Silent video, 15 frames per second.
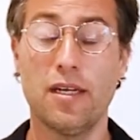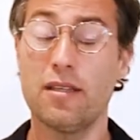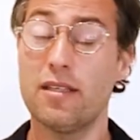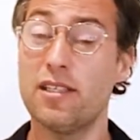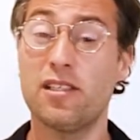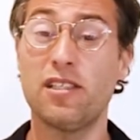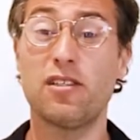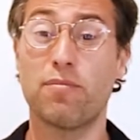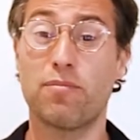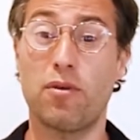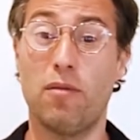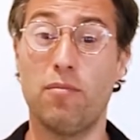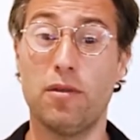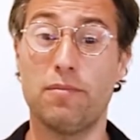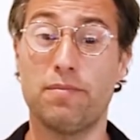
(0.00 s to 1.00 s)
This is a
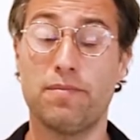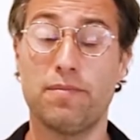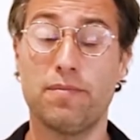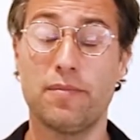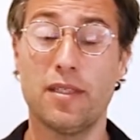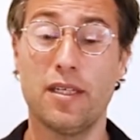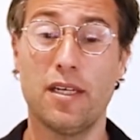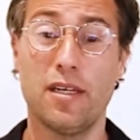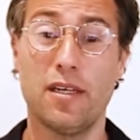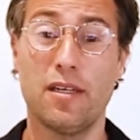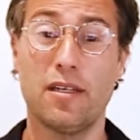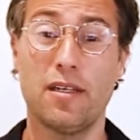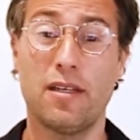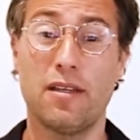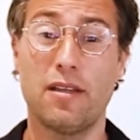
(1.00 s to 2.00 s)
problem.
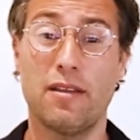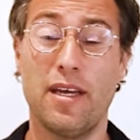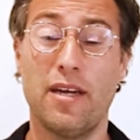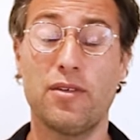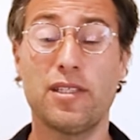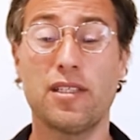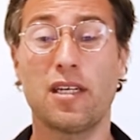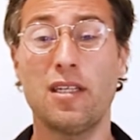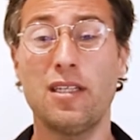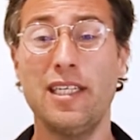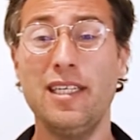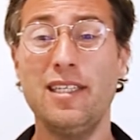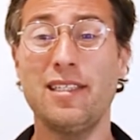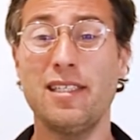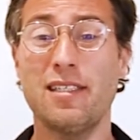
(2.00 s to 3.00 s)
There is a
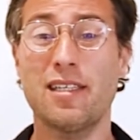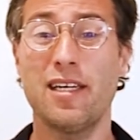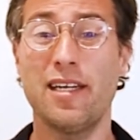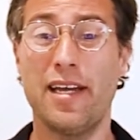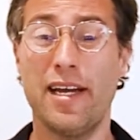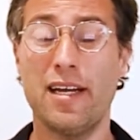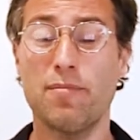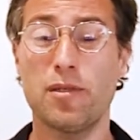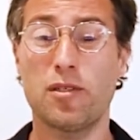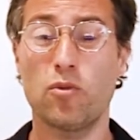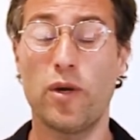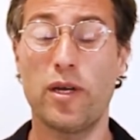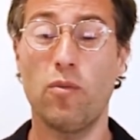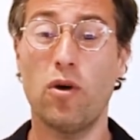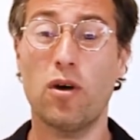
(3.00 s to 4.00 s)
clear disconnect
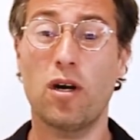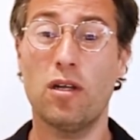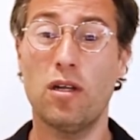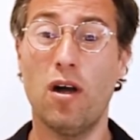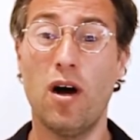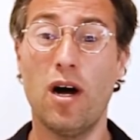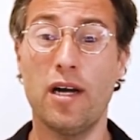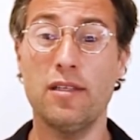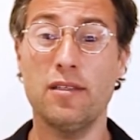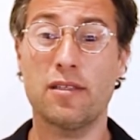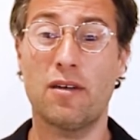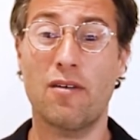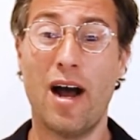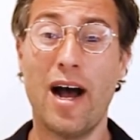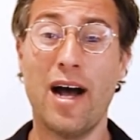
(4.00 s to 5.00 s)
between what clients
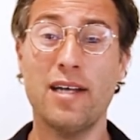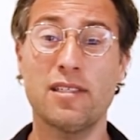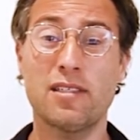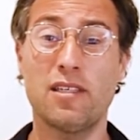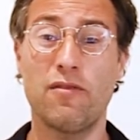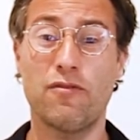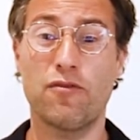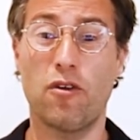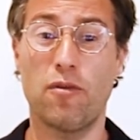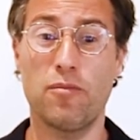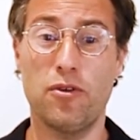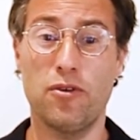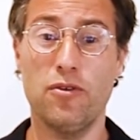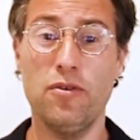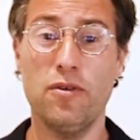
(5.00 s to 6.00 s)
are asking from
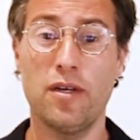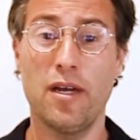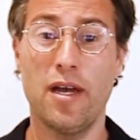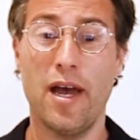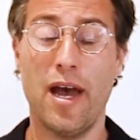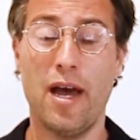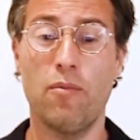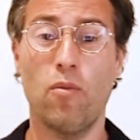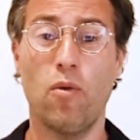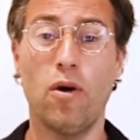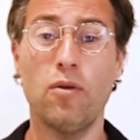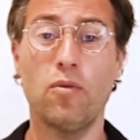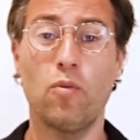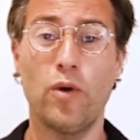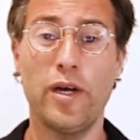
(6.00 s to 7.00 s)
you and
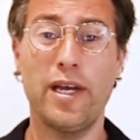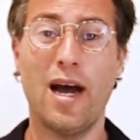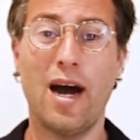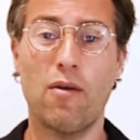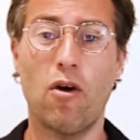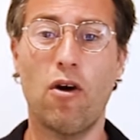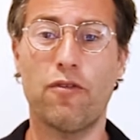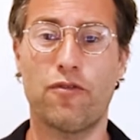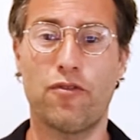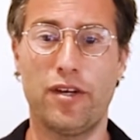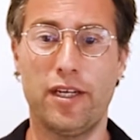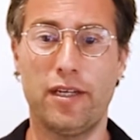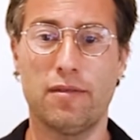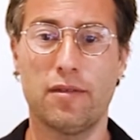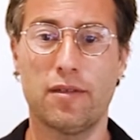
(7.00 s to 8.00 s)
what we are
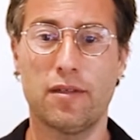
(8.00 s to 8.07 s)
offering,